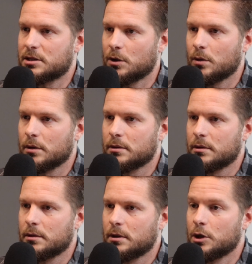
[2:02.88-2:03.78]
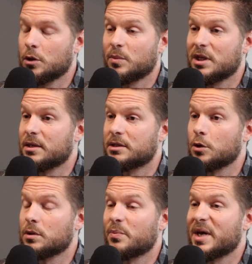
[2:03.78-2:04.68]
do. You can be
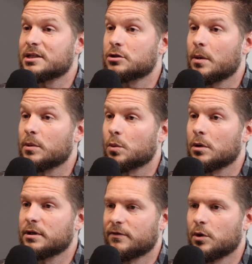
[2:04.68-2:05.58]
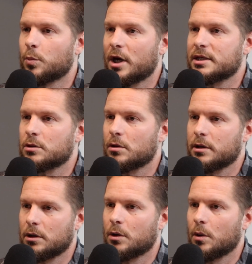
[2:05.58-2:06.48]
doing the best job in the world. If you price it
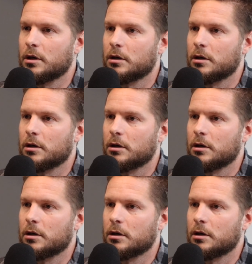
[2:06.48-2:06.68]
wrong, you'll go